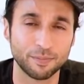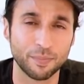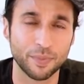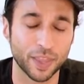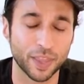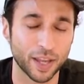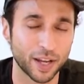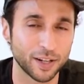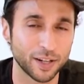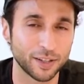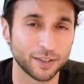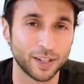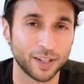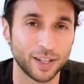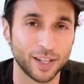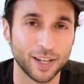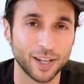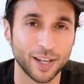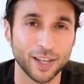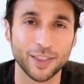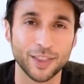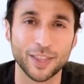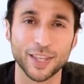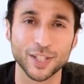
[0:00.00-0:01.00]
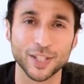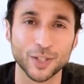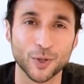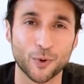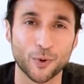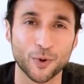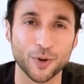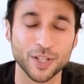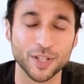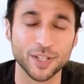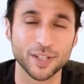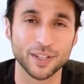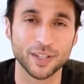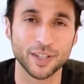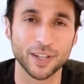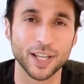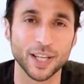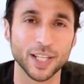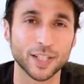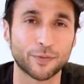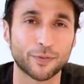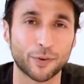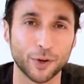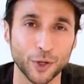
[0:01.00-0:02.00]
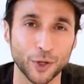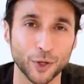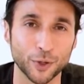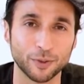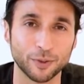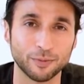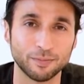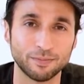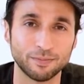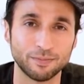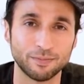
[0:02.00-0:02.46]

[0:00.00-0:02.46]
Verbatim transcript: then this course is for you.